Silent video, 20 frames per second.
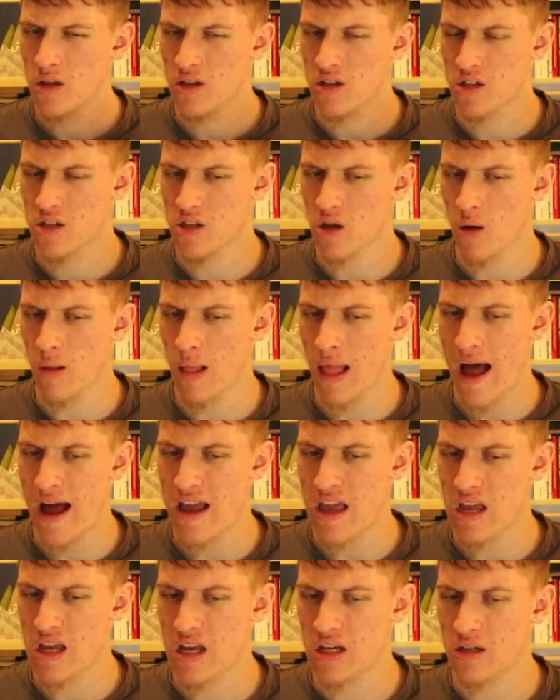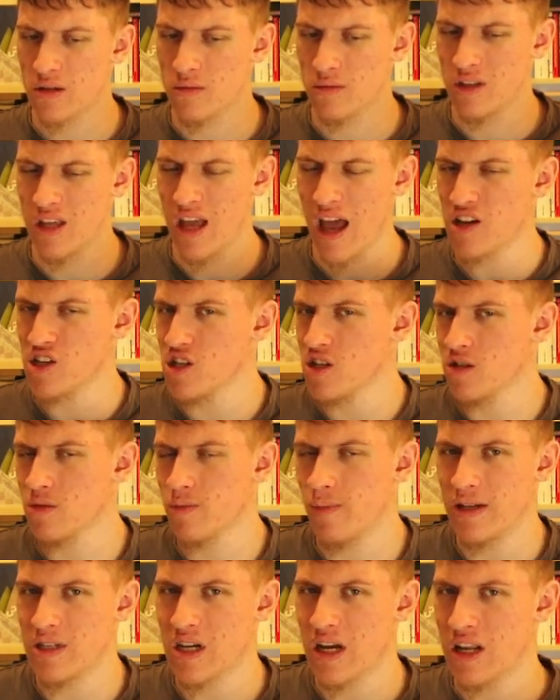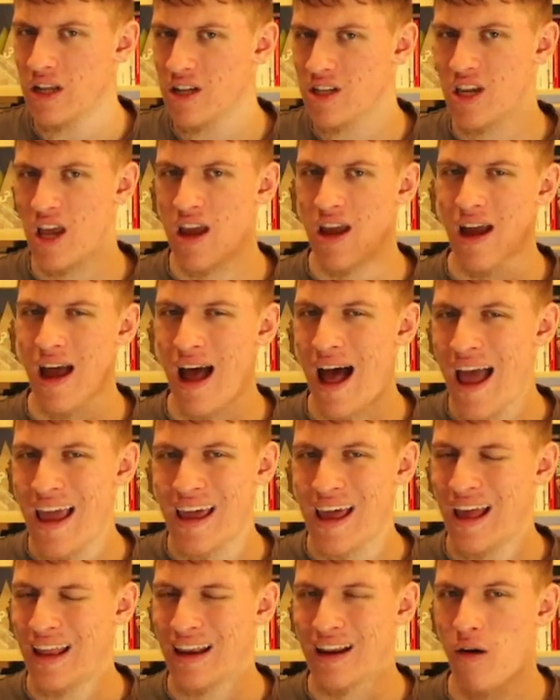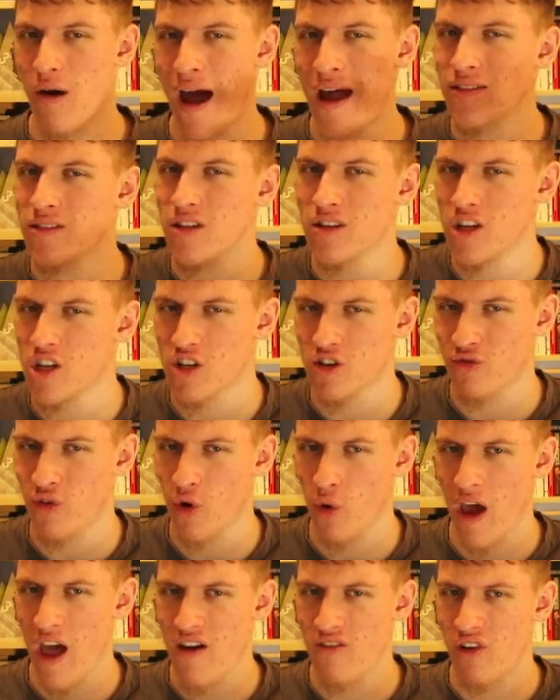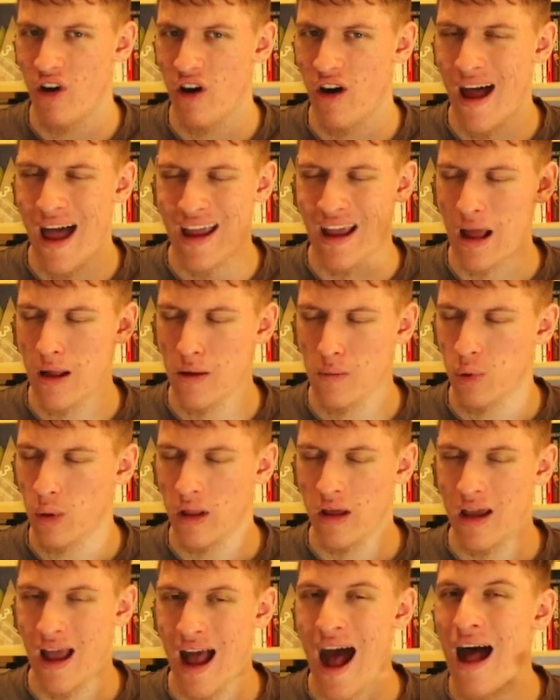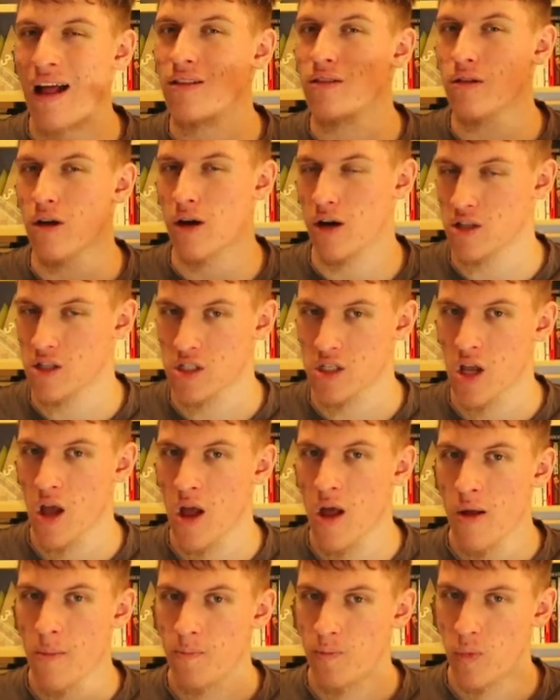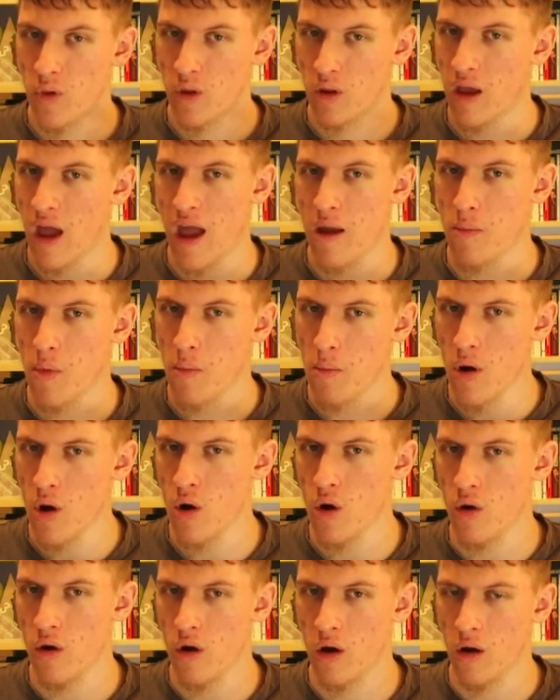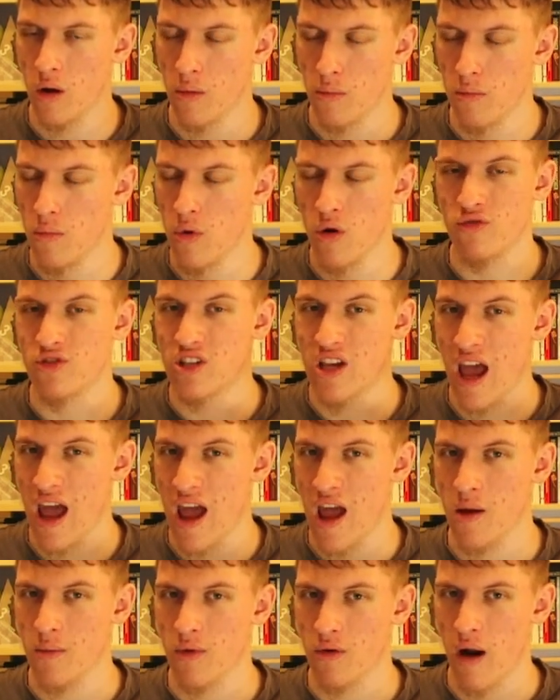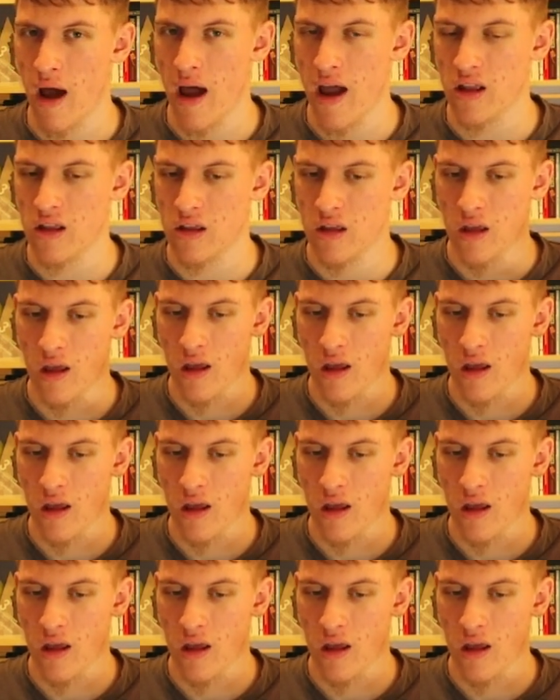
So like the engine is basically saying I can grind this forever, I can play hundreds moves game, right?